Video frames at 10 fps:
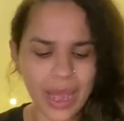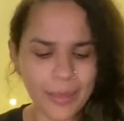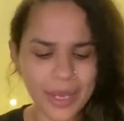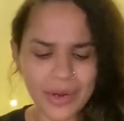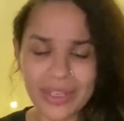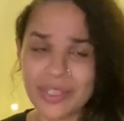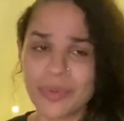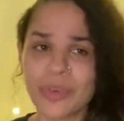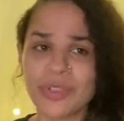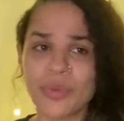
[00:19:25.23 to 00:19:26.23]
hearing this
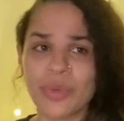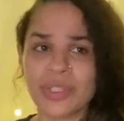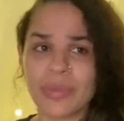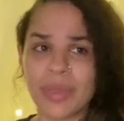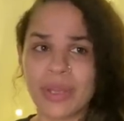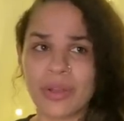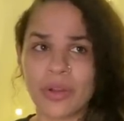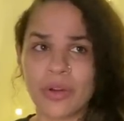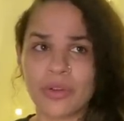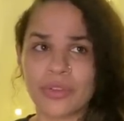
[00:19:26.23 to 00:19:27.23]
person was a bit
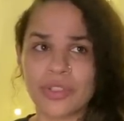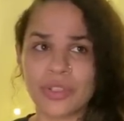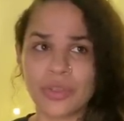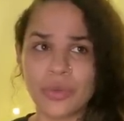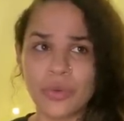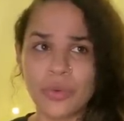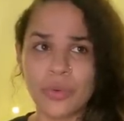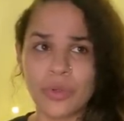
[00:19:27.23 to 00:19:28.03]
hurt too.